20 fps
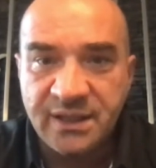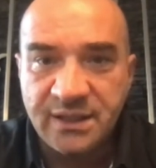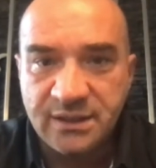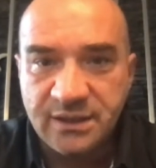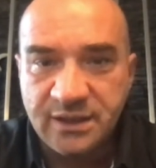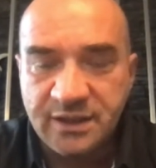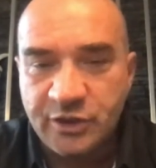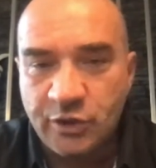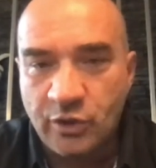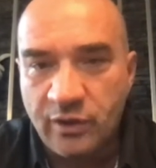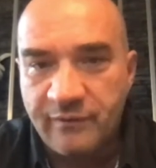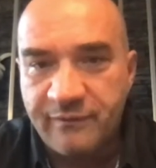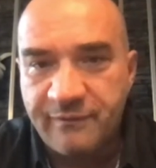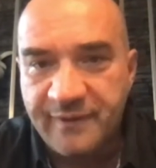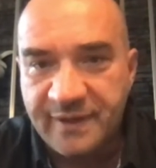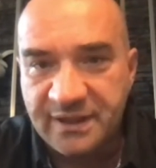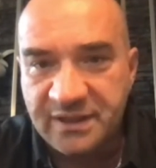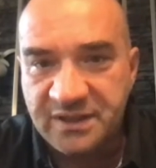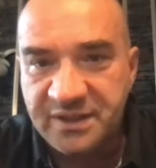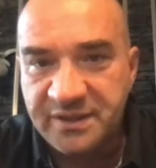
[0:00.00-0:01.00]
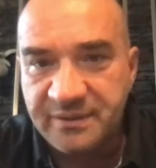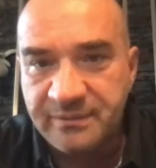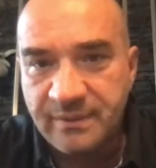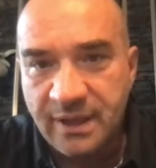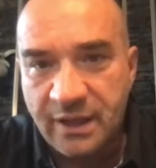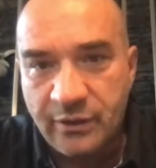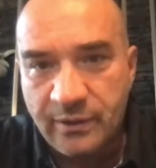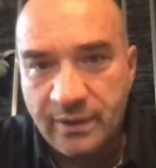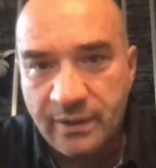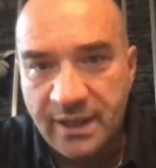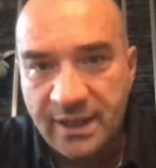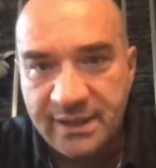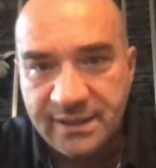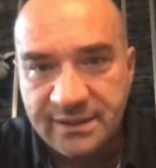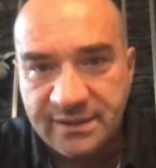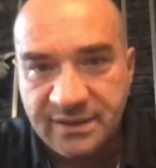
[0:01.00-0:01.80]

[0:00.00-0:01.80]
This all affects our glycans.